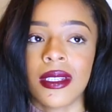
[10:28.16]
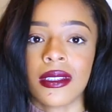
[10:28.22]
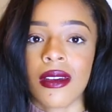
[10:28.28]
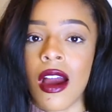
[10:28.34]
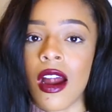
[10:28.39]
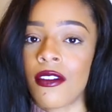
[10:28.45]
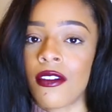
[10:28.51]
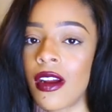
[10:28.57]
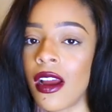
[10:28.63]
in
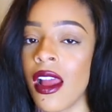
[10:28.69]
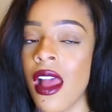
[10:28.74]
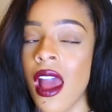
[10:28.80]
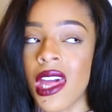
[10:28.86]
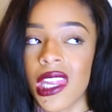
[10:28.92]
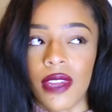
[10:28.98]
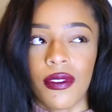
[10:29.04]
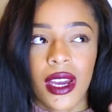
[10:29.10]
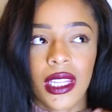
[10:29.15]
Zara,
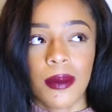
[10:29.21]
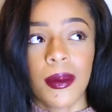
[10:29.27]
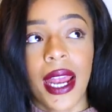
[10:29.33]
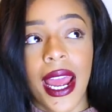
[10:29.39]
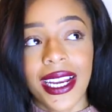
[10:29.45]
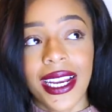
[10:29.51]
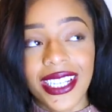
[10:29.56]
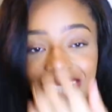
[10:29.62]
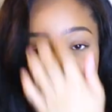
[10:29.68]
they've had them
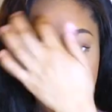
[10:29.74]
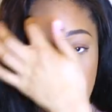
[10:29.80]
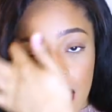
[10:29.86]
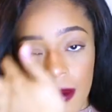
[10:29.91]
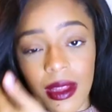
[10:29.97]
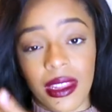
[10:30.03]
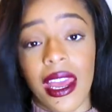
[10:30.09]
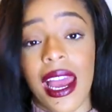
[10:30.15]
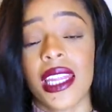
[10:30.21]
in
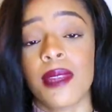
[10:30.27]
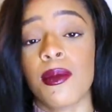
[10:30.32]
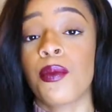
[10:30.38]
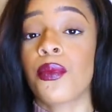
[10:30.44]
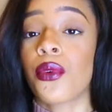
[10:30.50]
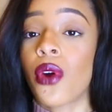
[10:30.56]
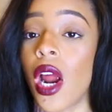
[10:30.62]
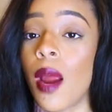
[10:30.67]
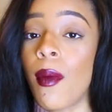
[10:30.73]
H&M, and they had them in
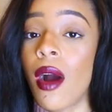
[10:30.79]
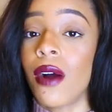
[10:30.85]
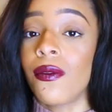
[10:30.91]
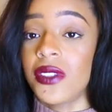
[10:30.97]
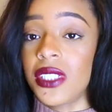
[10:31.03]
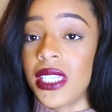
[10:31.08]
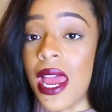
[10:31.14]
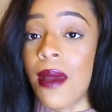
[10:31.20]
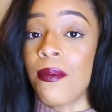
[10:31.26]
Primark
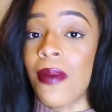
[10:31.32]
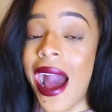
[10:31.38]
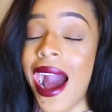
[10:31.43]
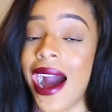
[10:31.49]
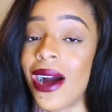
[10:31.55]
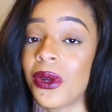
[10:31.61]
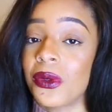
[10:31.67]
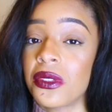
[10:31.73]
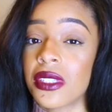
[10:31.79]
for
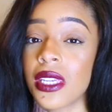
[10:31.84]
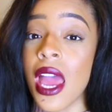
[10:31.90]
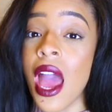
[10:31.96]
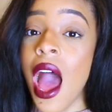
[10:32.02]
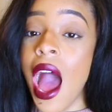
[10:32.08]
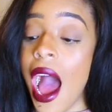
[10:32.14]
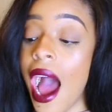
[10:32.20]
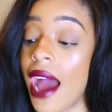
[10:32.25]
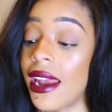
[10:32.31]
£10.
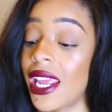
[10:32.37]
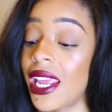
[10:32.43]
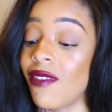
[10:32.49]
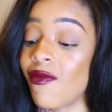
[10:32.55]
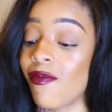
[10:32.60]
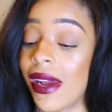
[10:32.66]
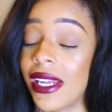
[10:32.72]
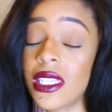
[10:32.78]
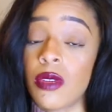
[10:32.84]
And
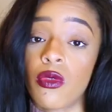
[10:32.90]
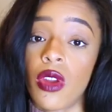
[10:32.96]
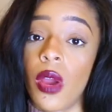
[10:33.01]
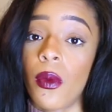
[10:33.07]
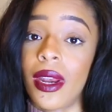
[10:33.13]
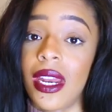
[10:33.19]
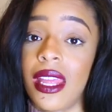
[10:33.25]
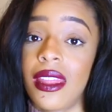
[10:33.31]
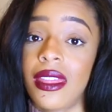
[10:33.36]
even better, when I
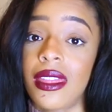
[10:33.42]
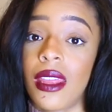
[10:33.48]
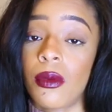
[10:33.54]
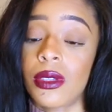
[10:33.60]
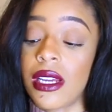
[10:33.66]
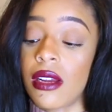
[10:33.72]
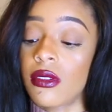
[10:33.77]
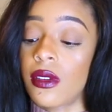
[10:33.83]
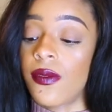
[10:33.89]
went in, they
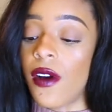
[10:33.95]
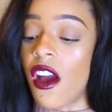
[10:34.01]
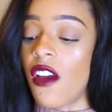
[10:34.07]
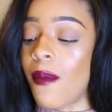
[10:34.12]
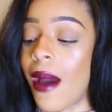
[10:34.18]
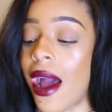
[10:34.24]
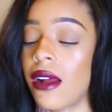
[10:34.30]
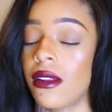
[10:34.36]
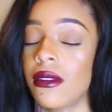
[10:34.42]
were down to
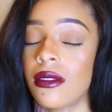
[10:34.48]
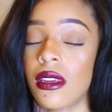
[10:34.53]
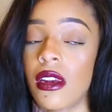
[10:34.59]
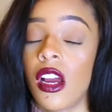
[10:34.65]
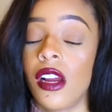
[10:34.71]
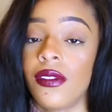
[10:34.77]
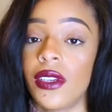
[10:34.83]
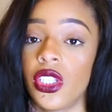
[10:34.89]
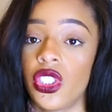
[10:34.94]
£5, and
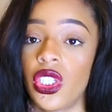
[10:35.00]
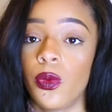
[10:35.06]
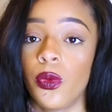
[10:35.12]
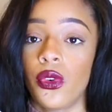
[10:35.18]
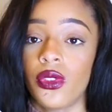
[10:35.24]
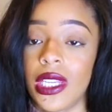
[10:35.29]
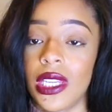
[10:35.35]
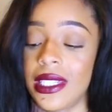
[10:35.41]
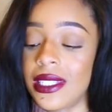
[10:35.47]
I've literally
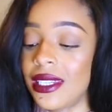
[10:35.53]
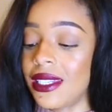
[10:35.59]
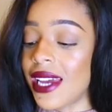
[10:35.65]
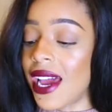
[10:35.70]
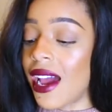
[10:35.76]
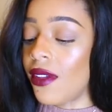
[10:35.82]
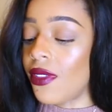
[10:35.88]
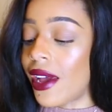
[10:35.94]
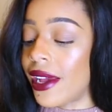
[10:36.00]
worn these to
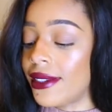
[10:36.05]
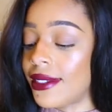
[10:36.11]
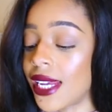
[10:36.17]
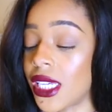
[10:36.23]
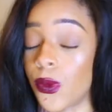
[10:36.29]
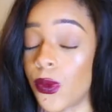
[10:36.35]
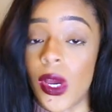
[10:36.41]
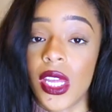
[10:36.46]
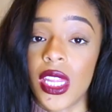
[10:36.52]
death, as
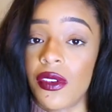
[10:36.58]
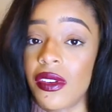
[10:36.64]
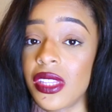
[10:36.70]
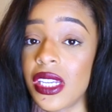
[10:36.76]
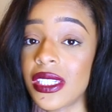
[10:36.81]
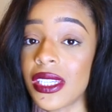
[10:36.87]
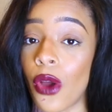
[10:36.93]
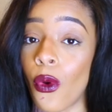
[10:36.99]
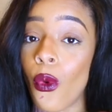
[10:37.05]
that's why they're in
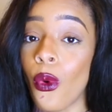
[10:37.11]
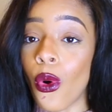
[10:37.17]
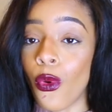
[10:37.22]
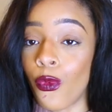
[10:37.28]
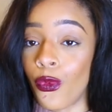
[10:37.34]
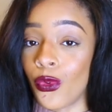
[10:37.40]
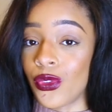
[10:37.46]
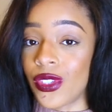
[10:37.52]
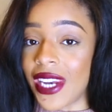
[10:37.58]
this
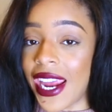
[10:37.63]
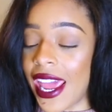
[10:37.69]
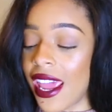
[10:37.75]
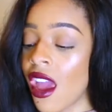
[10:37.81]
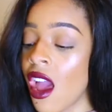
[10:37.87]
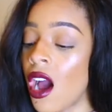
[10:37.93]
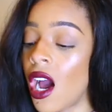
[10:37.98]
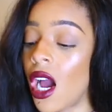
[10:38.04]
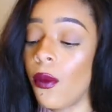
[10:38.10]
awful
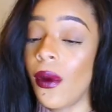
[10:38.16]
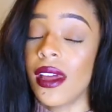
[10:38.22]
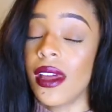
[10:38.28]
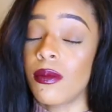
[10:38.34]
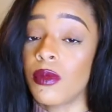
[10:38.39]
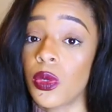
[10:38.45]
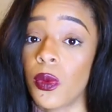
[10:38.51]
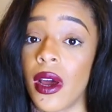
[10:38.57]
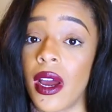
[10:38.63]
state. I wear
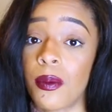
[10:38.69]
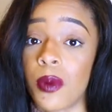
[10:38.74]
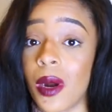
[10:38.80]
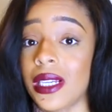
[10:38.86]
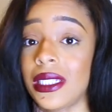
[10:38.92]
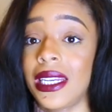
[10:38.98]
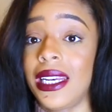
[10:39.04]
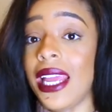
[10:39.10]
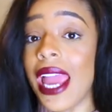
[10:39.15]
them to work
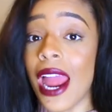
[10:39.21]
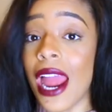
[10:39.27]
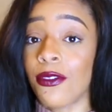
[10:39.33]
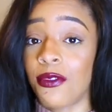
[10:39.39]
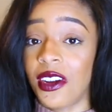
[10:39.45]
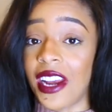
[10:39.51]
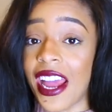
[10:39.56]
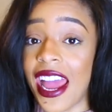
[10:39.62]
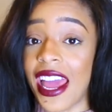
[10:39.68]
practically
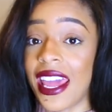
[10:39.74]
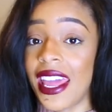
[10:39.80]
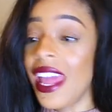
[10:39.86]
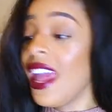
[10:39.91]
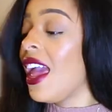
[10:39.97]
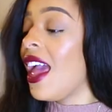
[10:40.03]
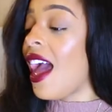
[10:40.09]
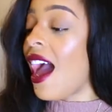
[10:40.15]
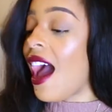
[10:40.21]
every day,
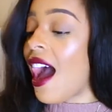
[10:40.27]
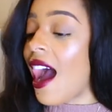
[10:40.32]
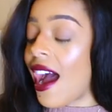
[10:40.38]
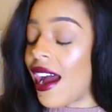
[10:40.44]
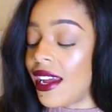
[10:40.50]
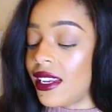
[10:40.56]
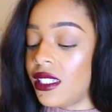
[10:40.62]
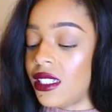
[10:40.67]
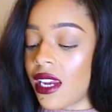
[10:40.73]

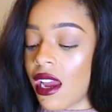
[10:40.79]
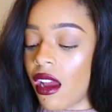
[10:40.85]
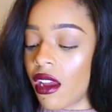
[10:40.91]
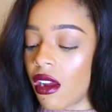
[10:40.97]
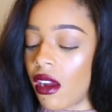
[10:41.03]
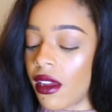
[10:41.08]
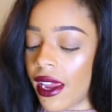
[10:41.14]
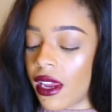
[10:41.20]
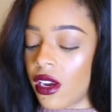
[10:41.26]
and yeah, I
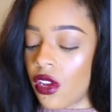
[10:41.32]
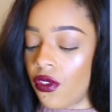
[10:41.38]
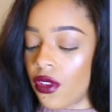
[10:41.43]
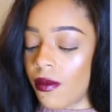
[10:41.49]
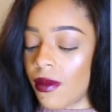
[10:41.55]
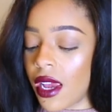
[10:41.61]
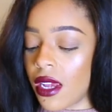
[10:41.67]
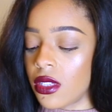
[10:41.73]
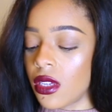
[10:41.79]
can't get enough of
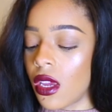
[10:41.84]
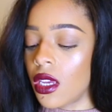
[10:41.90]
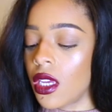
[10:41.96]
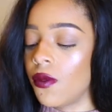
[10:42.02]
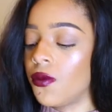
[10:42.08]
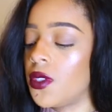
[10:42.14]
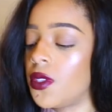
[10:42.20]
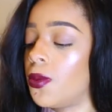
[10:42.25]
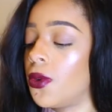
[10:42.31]
them. They're so
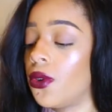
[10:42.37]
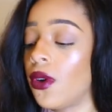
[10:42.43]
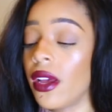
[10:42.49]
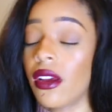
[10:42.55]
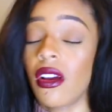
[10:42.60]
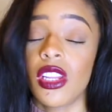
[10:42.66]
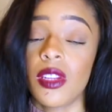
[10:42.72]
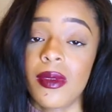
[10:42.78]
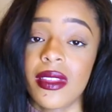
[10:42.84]
comfortable. I
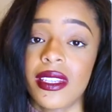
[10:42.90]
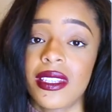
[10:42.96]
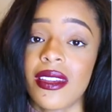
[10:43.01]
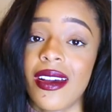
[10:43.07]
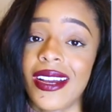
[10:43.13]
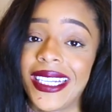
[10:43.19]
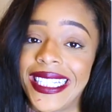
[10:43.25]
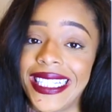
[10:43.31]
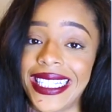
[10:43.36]
got them in the size